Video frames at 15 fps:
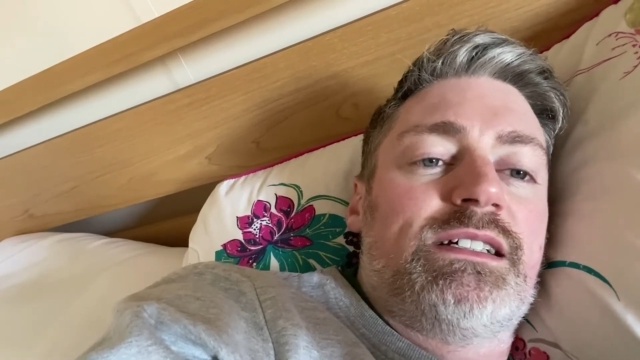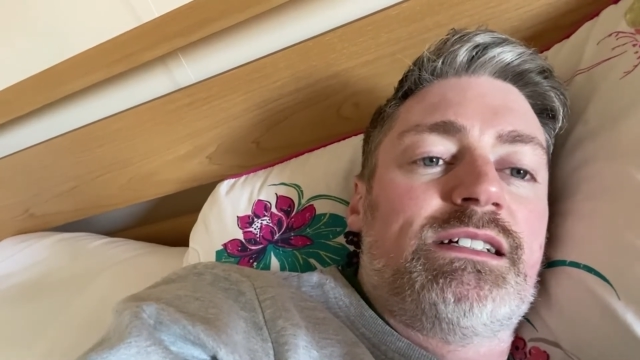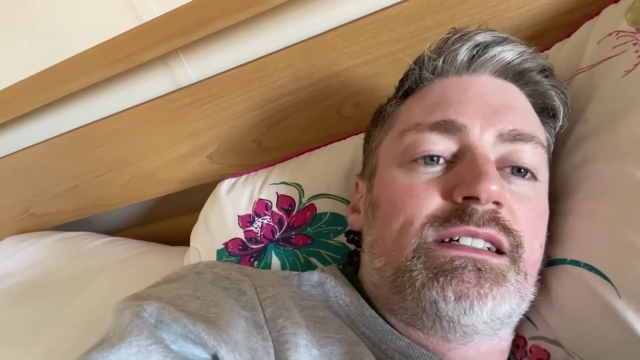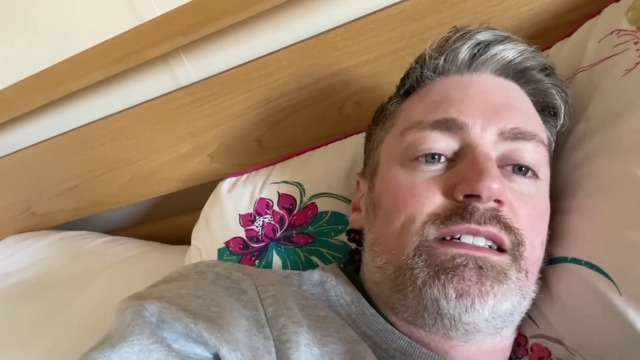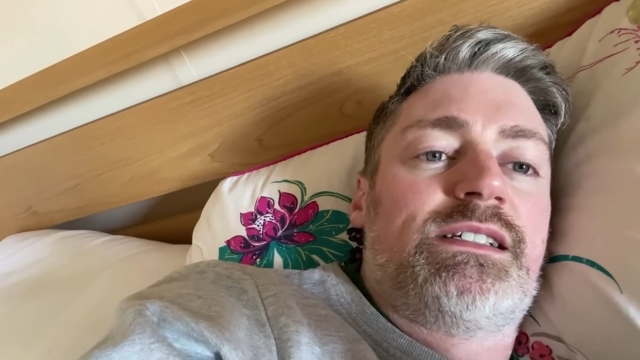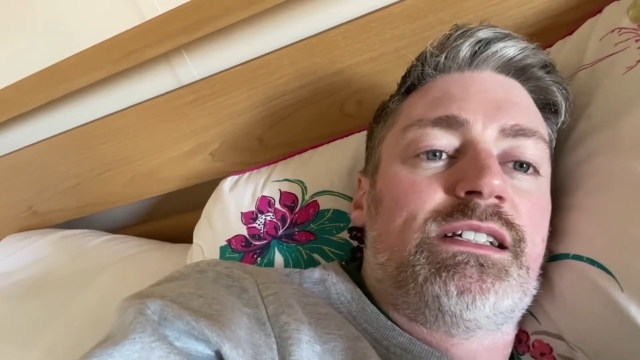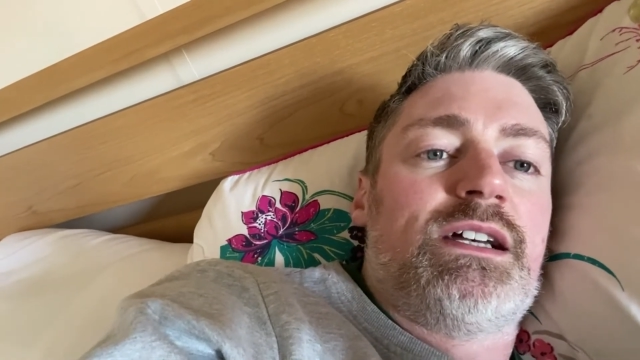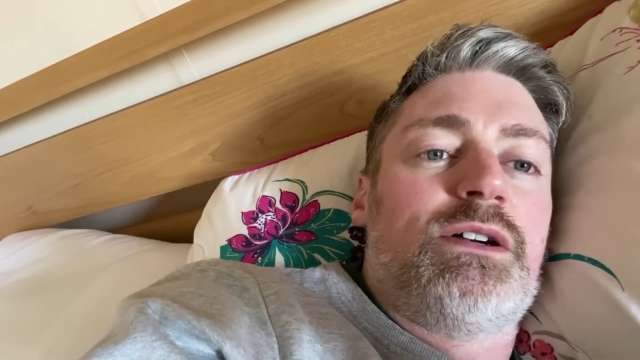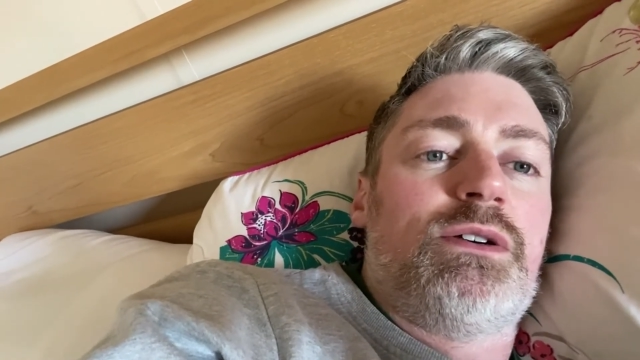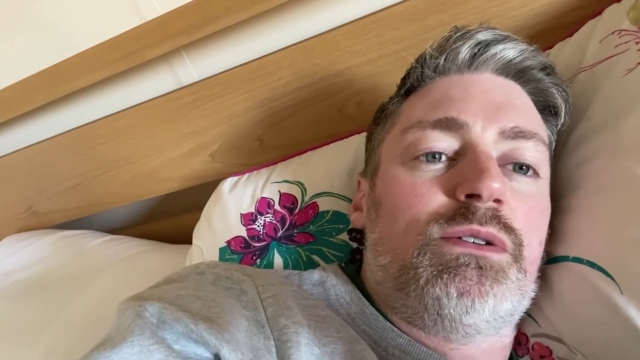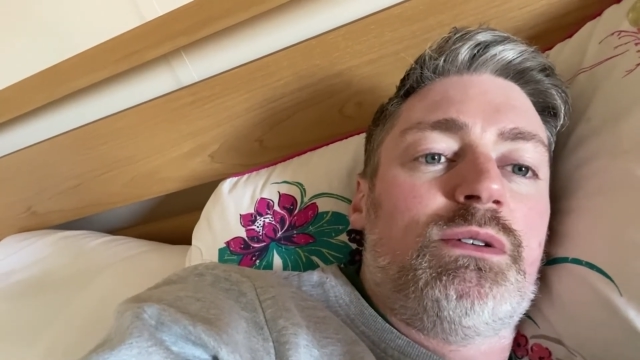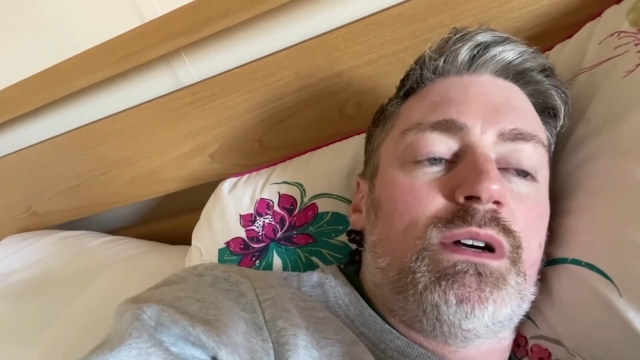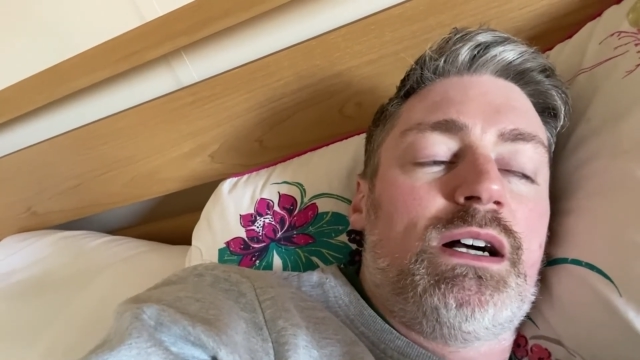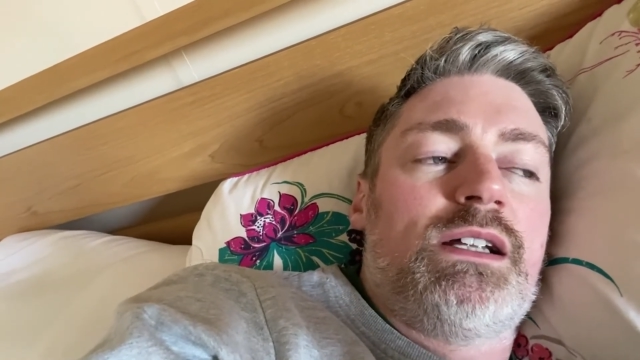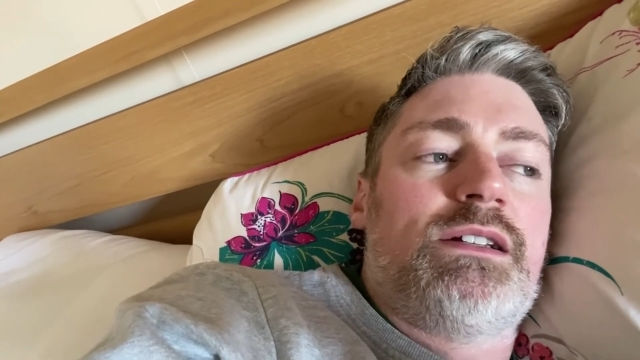
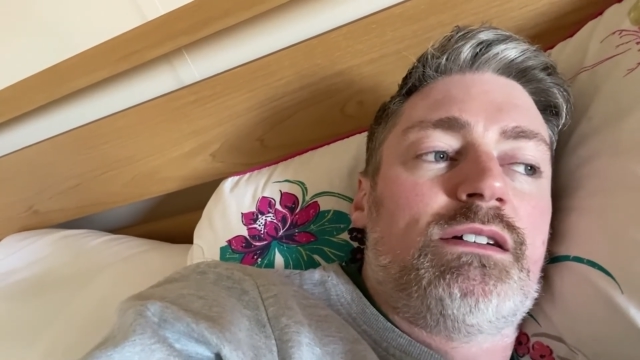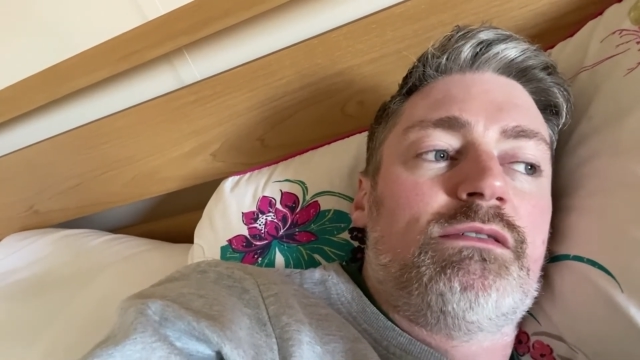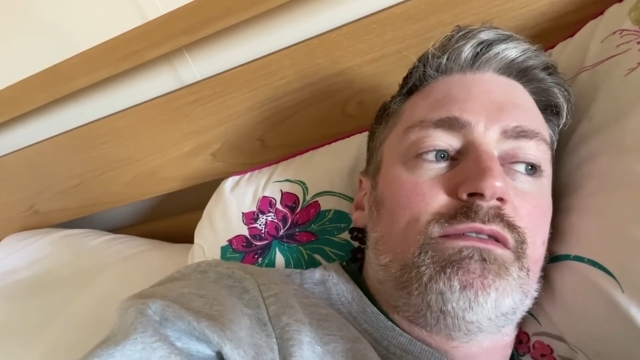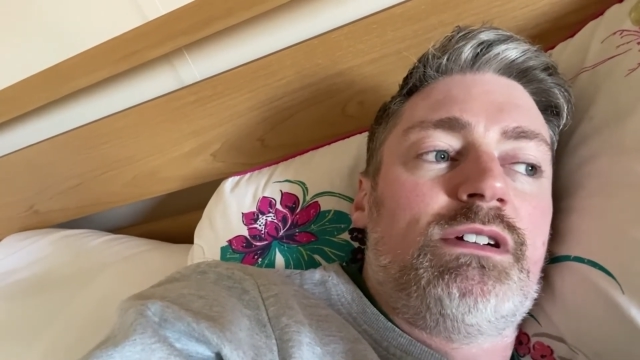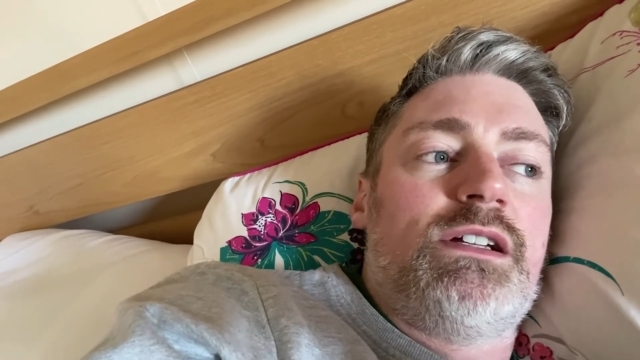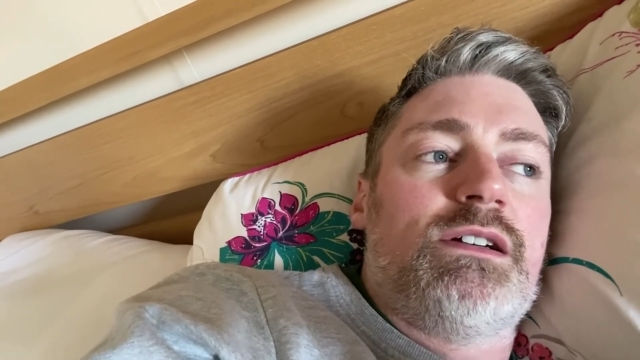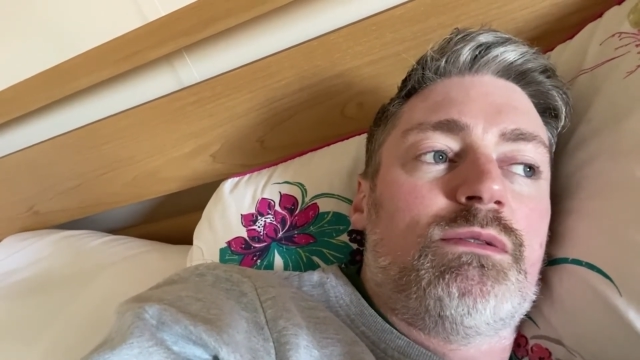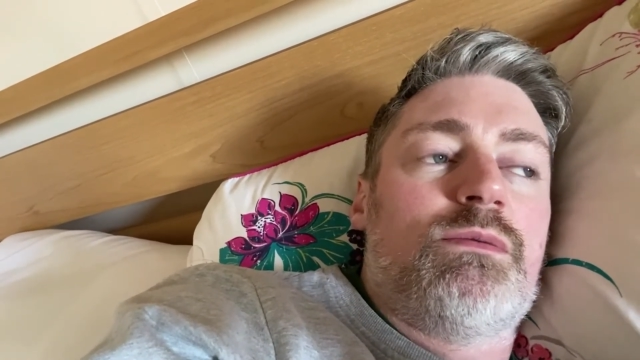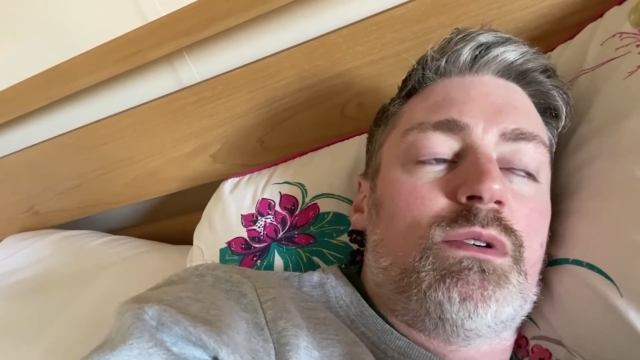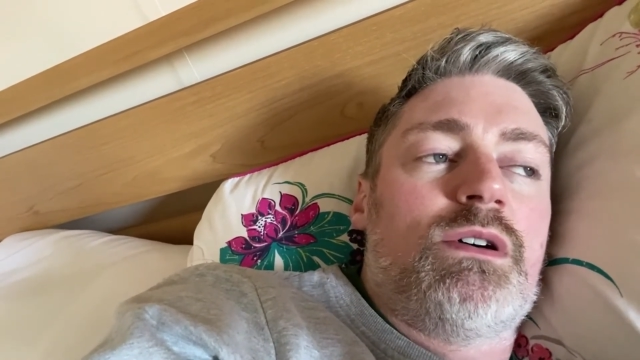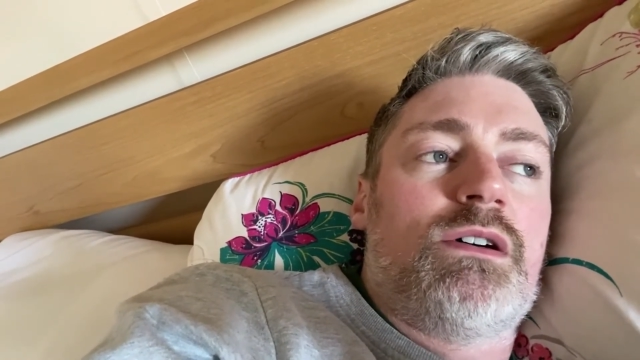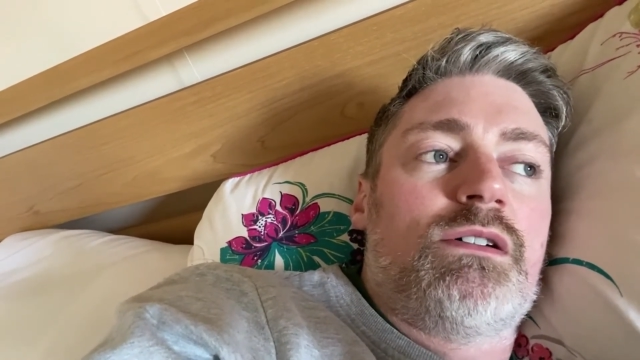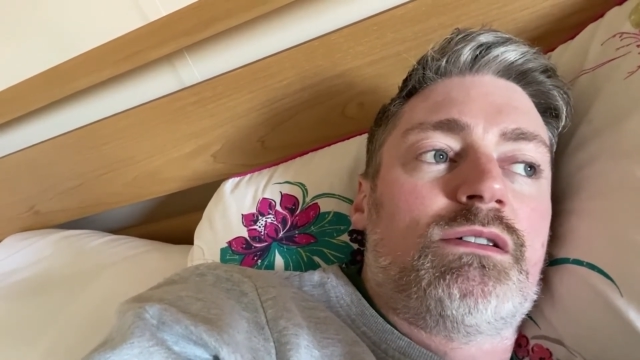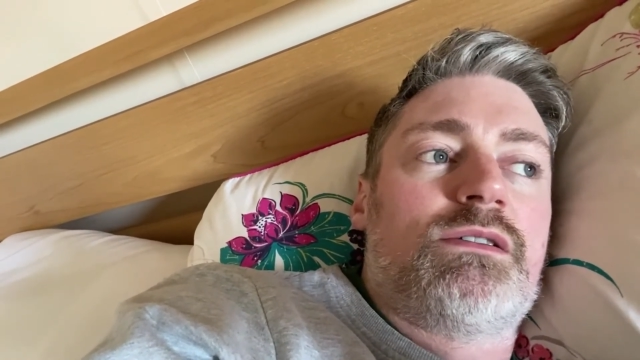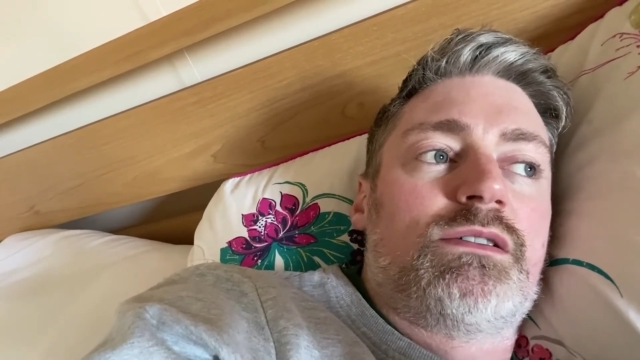so I don't really know
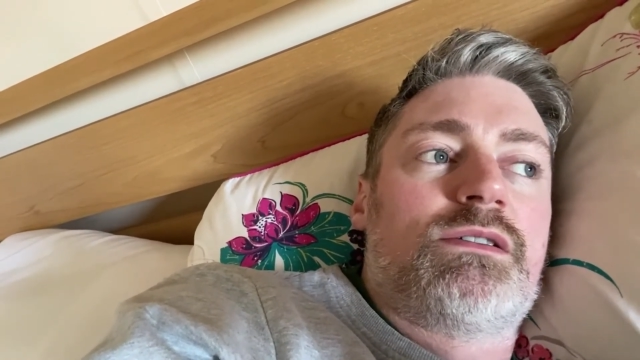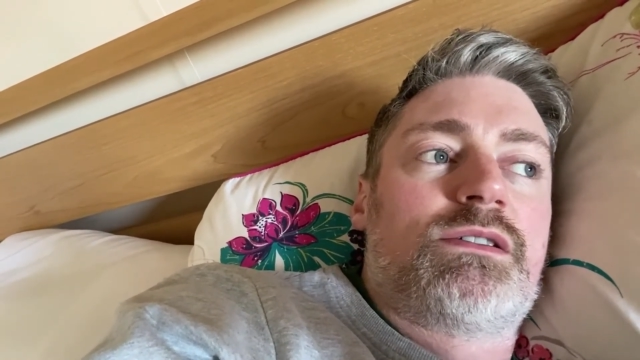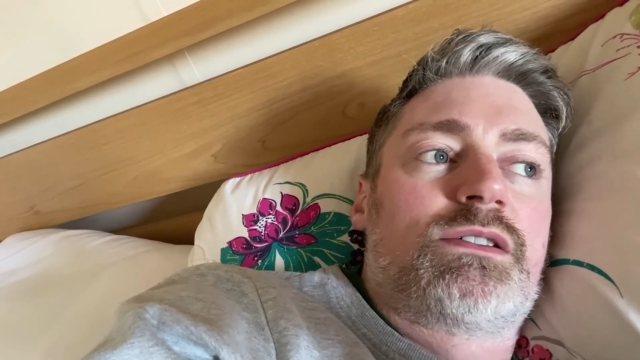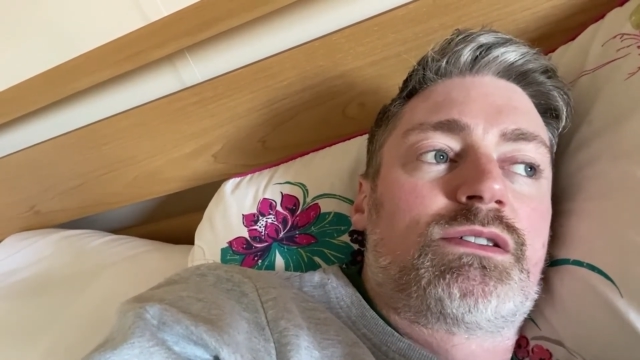what's